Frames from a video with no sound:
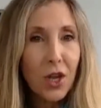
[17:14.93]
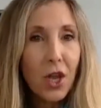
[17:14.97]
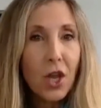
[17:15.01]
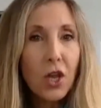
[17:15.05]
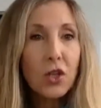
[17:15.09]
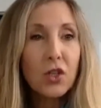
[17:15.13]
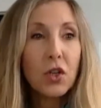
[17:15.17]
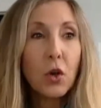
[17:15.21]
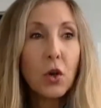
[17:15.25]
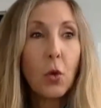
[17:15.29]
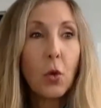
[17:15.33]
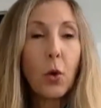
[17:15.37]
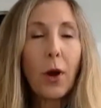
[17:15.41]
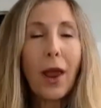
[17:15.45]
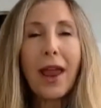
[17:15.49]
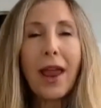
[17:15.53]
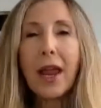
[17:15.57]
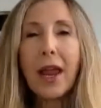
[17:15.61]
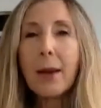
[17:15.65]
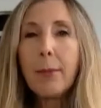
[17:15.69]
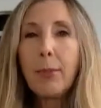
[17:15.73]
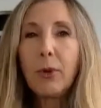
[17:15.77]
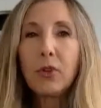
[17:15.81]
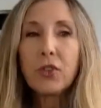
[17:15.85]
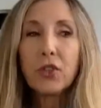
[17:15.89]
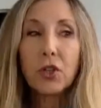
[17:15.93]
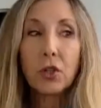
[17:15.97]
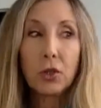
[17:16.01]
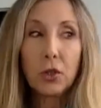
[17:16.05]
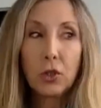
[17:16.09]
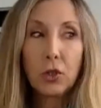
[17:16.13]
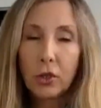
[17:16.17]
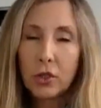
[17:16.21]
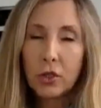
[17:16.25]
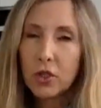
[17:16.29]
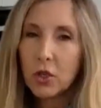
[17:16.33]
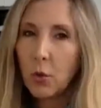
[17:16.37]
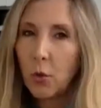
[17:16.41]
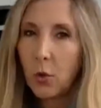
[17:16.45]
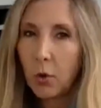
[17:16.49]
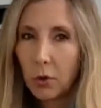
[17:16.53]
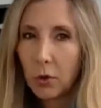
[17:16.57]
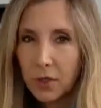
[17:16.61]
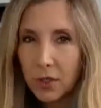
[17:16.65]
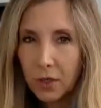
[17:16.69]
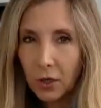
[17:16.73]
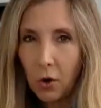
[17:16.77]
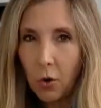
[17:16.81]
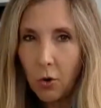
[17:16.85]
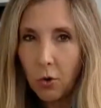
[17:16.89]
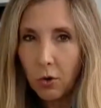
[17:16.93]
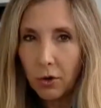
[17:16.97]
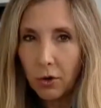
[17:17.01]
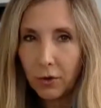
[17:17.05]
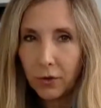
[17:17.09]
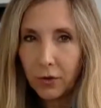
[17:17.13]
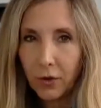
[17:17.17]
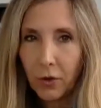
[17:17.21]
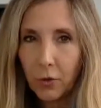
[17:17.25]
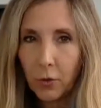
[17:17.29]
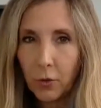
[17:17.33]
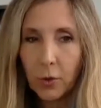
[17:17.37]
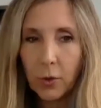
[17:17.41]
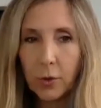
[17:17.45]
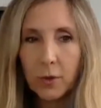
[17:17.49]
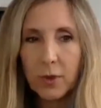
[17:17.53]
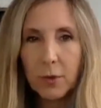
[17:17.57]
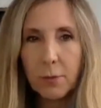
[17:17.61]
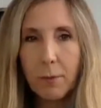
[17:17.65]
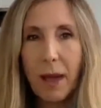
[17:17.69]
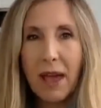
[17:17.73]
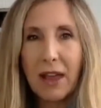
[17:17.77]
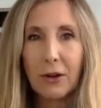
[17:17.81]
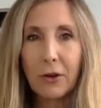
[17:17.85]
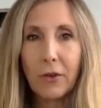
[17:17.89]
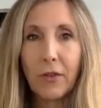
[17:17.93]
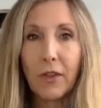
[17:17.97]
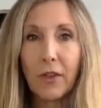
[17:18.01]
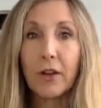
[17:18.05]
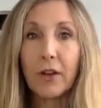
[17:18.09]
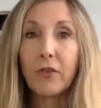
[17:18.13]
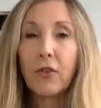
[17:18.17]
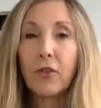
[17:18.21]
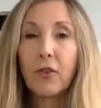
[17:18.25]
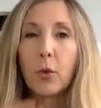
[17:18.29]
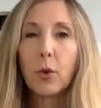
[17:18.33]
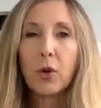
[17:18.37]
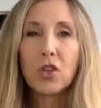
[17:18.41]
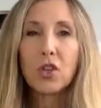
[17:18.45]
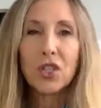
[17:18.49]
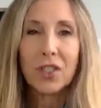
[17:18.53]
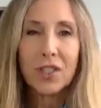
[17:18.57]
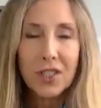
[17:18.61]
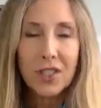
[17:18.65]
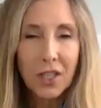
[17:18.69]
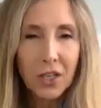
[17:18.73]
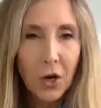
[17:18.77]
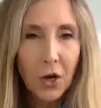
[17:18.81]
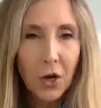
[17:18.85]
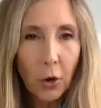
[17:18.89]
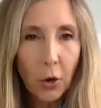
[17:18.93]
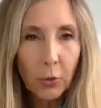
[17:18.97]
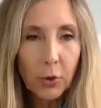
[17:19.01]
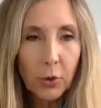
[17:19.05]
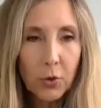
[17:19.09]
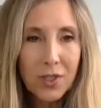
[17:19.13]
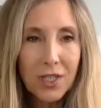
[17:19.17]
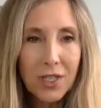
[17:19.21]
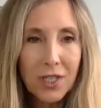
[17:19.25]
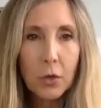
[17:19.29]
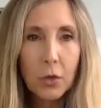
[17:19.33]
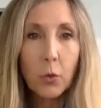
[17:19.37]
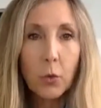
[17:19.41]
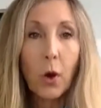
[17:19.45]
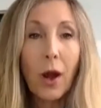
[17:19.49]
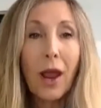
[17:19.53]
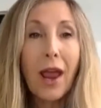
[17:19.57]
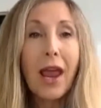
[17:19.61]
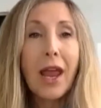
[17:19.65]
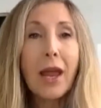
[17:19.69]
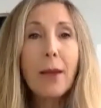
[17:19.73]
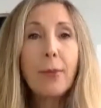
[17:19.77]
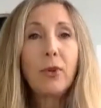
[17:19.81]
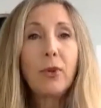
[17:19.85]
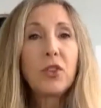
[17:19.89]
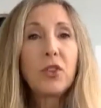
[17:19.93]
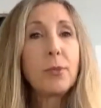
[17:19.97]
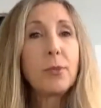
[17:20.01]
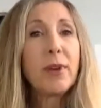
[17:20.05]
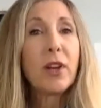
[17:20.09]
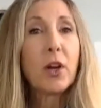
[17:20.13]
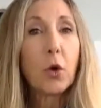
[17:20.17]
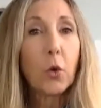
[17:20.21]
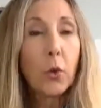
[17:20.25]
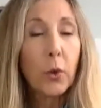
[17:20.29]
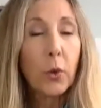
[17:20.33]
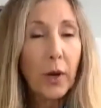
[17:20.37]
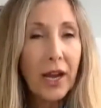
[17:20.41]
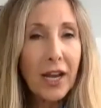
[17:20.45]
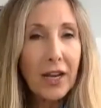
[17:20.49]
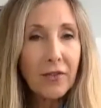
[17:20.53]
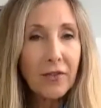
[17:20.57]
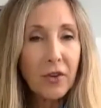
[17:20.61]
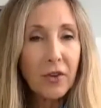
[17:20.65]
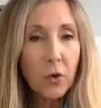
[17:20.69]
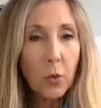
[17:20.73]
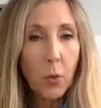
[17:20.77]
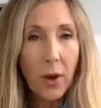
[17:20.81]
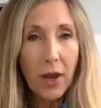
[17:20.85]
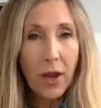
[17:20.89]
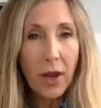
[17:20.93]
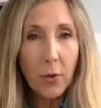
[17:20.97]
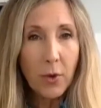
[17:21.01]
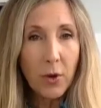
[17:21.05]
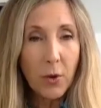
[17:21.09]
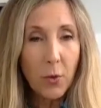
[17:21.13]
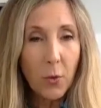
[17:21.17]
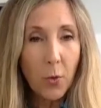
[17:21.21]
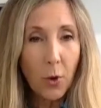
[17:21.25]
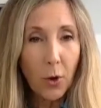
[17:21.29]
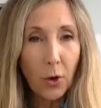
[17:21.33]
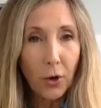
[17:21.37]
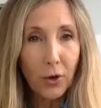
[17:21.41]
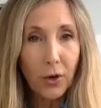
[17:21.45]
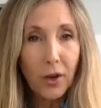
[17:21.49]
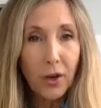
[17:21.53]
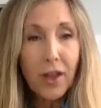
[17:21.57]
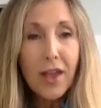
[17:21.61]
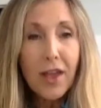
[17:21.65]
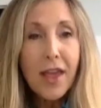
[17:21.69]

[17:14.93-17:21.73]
So we're able to look towards the corners of the rooms better than if we were just in our routine. We're able to be creative in a way we weren't.